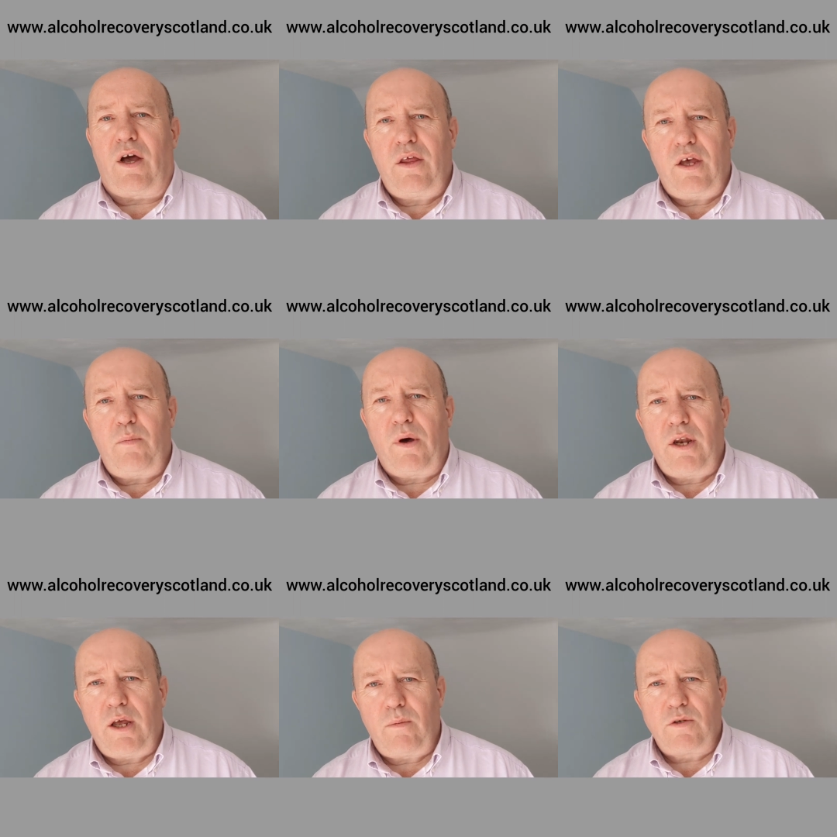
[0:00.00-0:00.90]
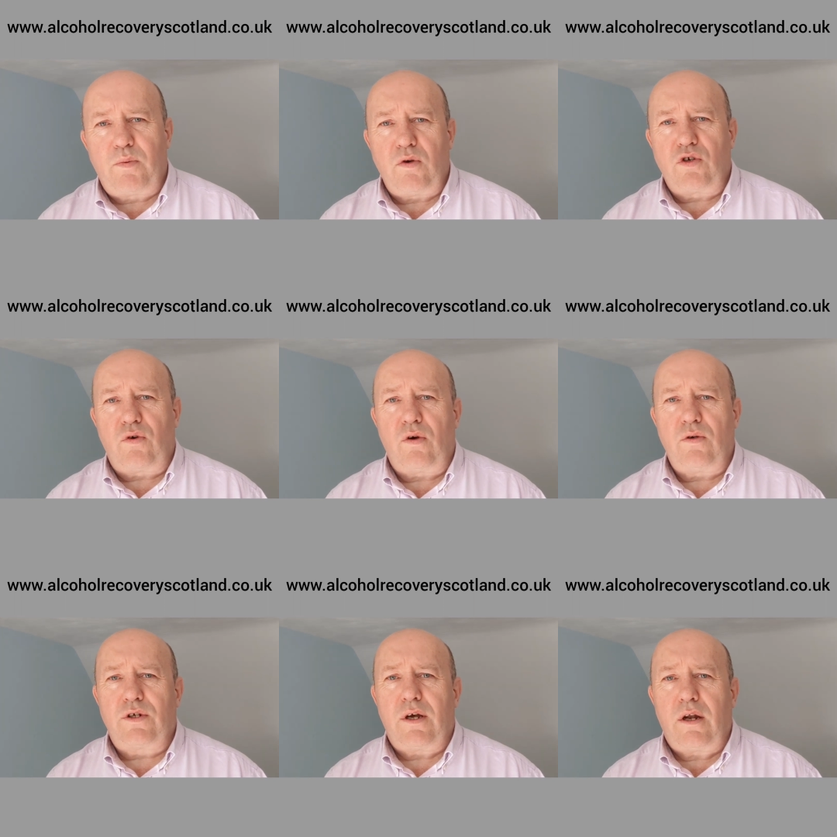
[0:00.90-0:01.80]
Hi there, my name is Bruce
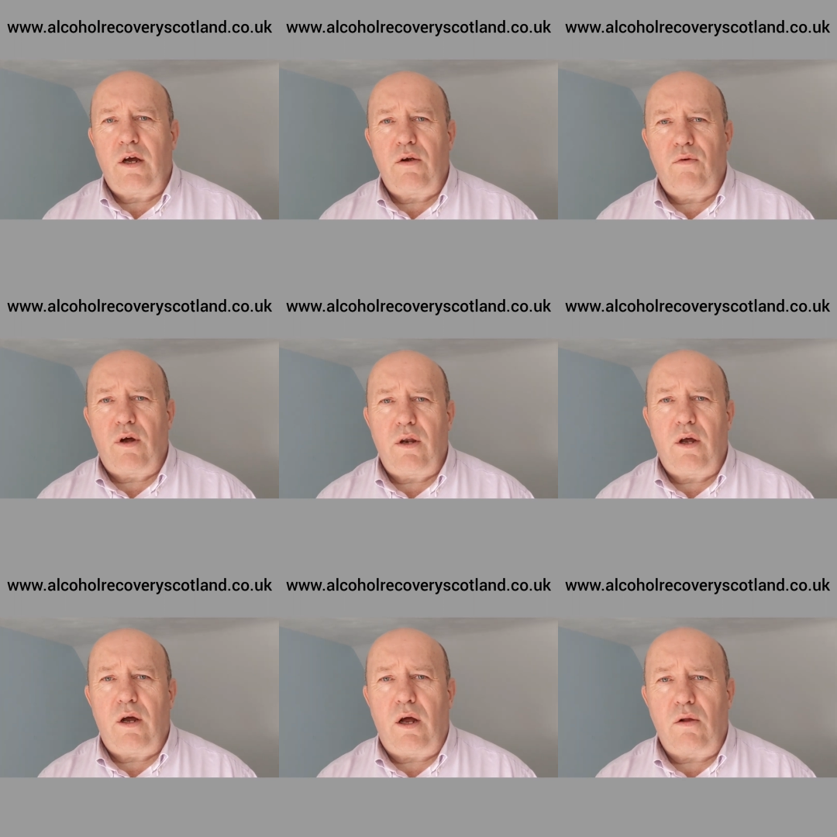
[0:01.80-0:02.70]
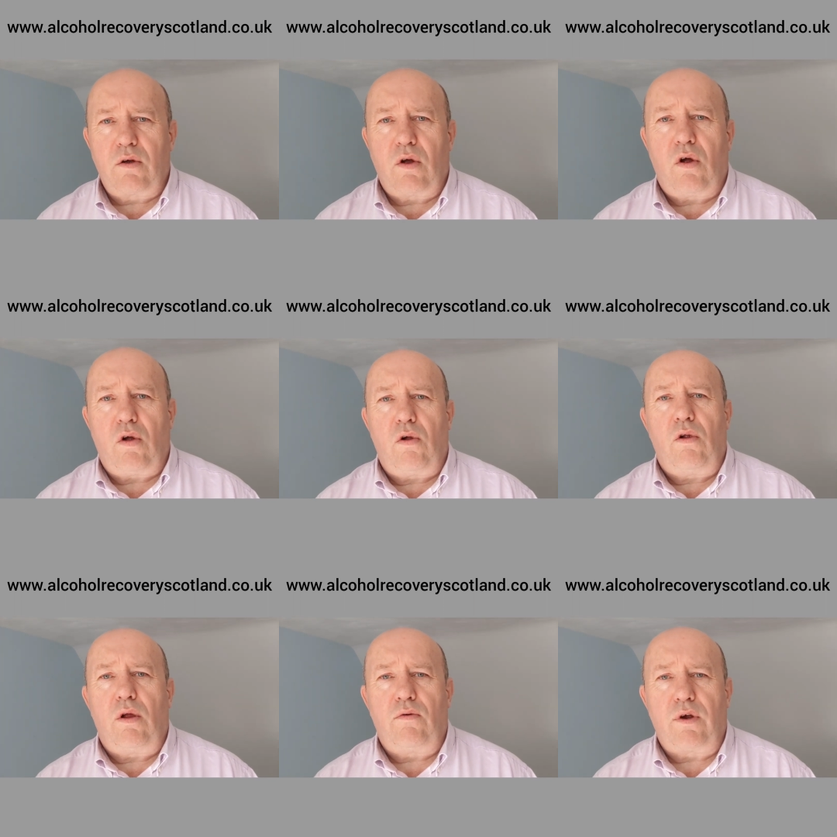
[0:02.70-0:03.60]
Rose and I run
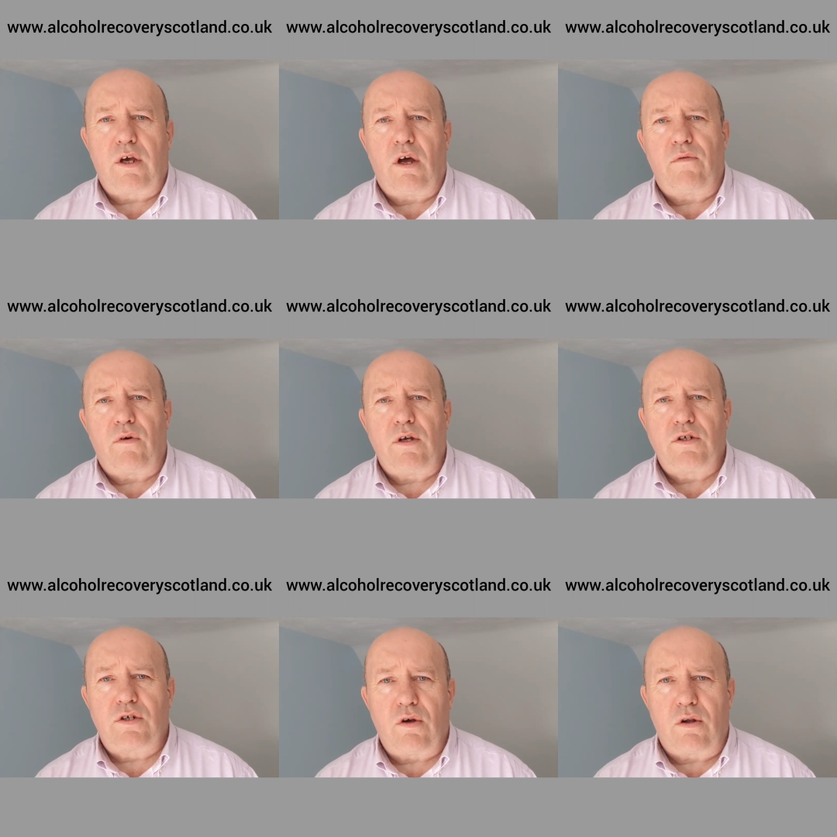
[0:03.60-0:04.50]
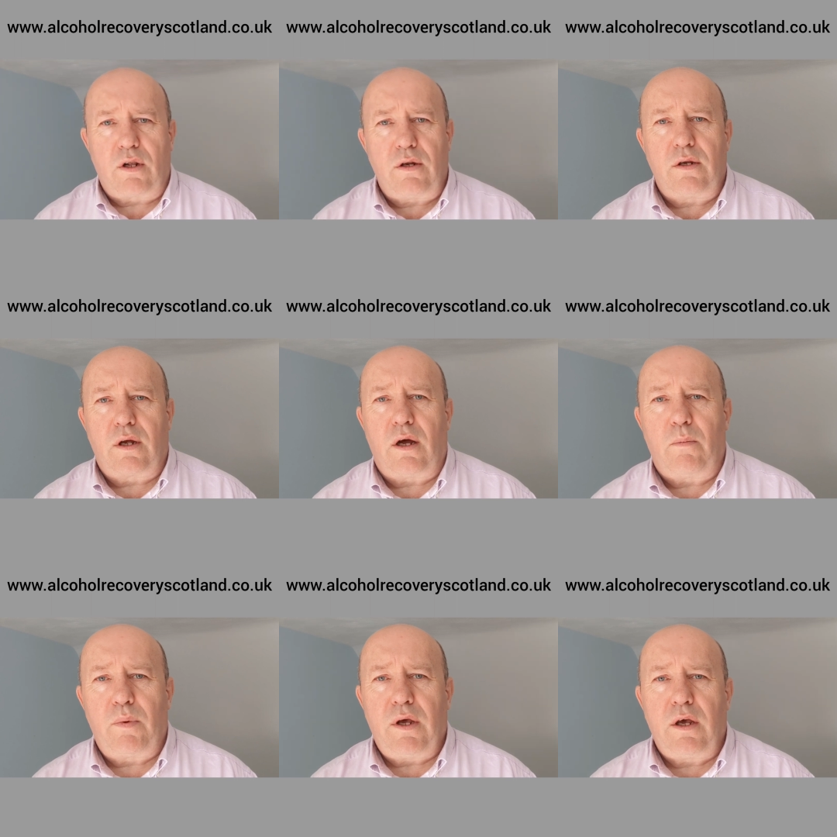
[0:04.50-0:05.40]
Alcohol Recovery Scotland
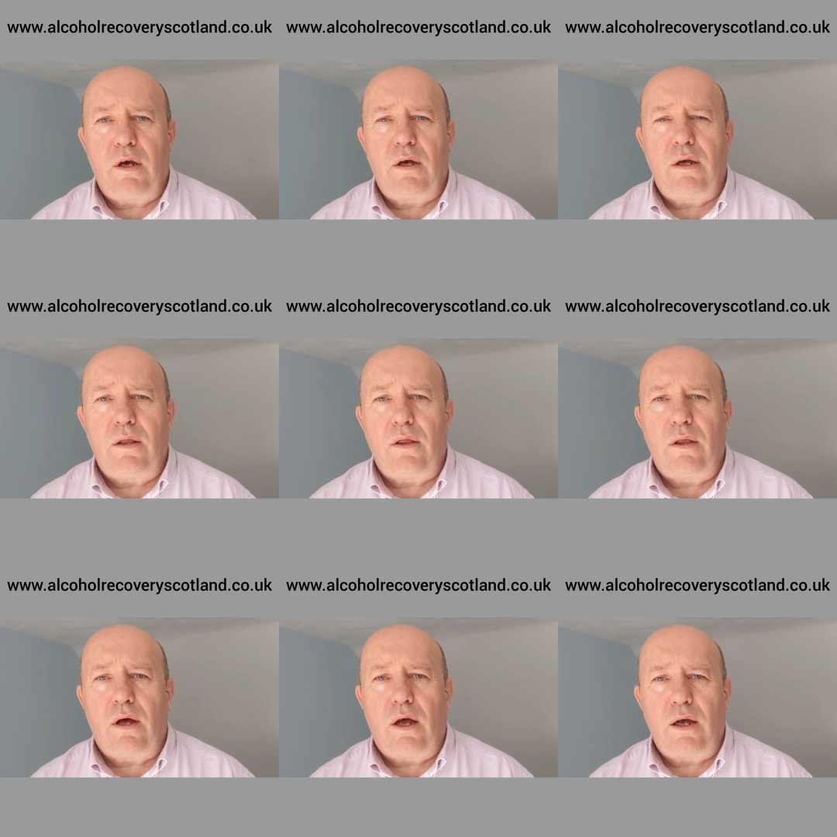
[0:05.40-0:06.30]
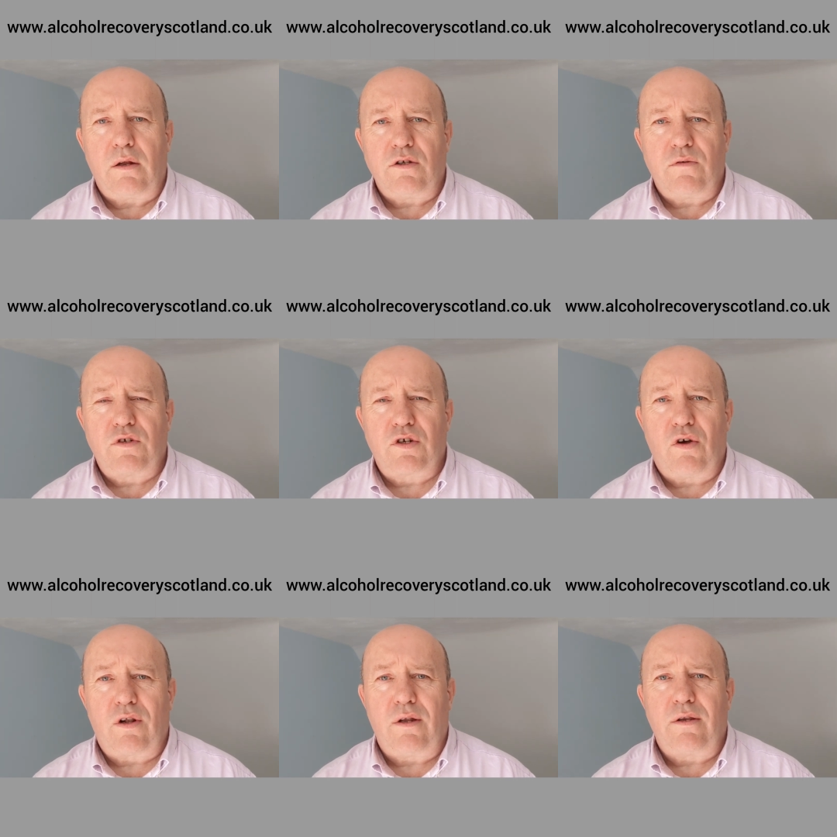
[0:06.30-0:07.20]
up here in the Highlands of
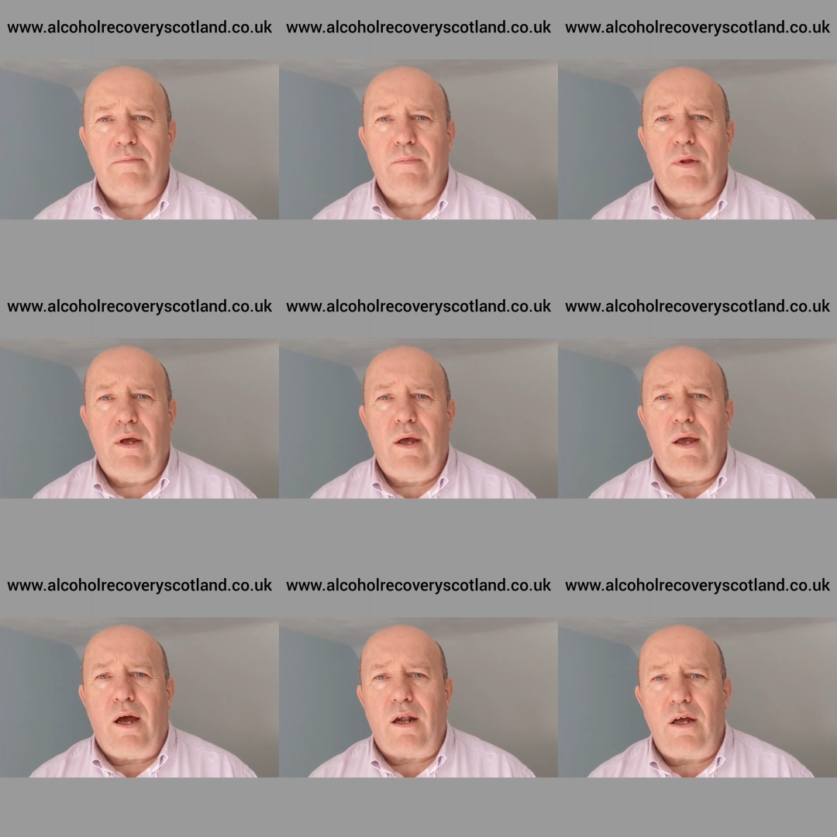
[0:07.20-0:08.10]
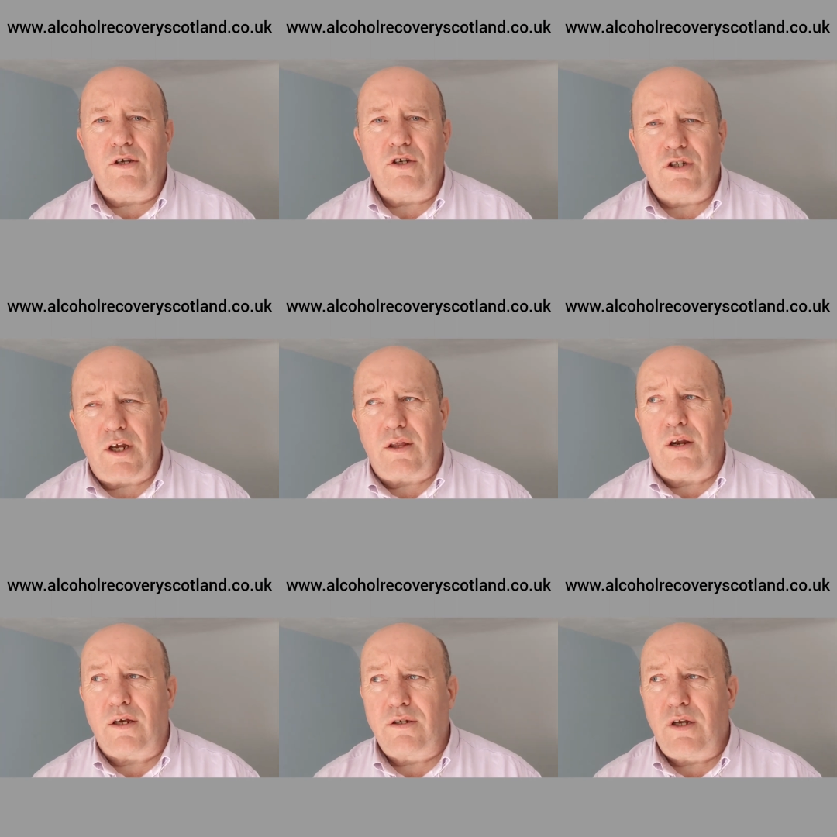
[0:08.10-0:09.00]
Scotland. I'd like to just take
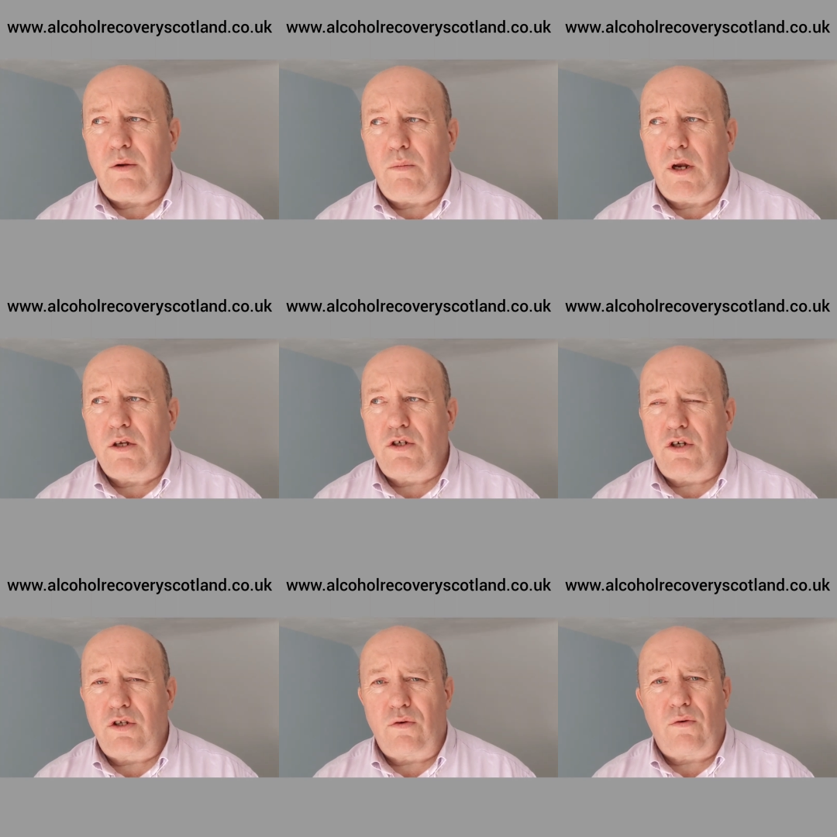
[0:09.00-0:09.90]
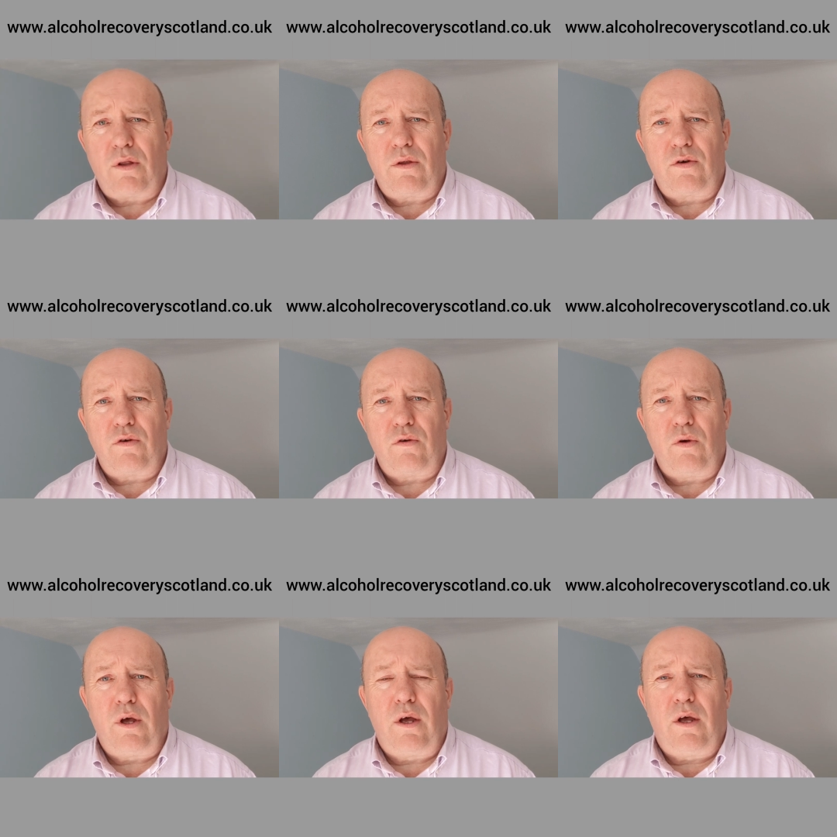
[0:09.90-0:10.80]
the next 10 minutes just to run through